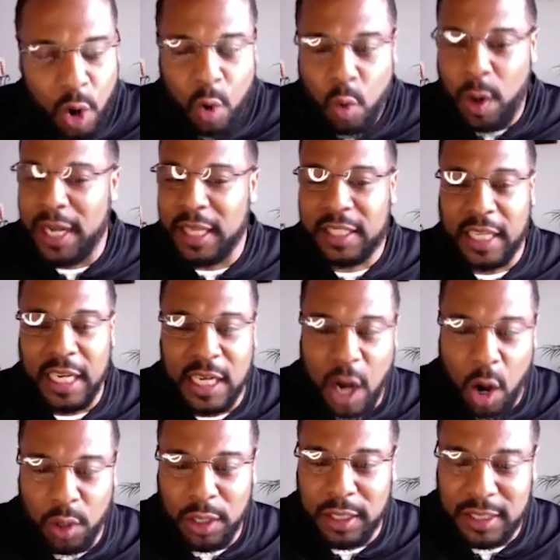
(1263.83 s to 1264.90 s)
We done seen
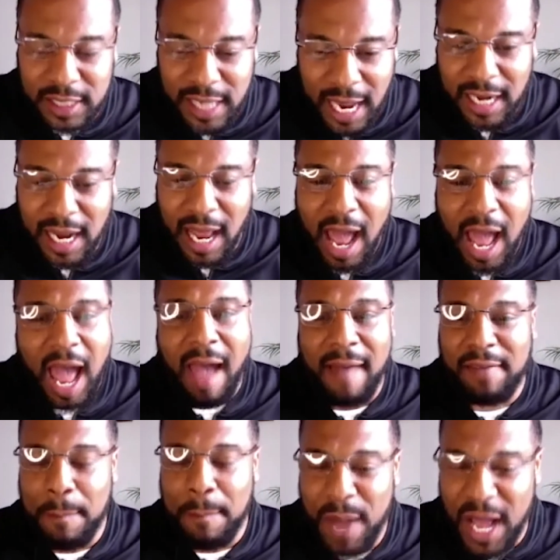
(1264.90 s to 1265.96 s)
Golden State have
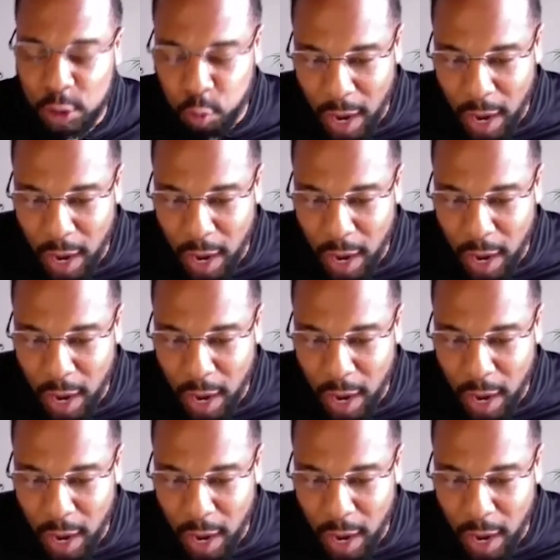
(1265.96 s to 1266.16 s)
the best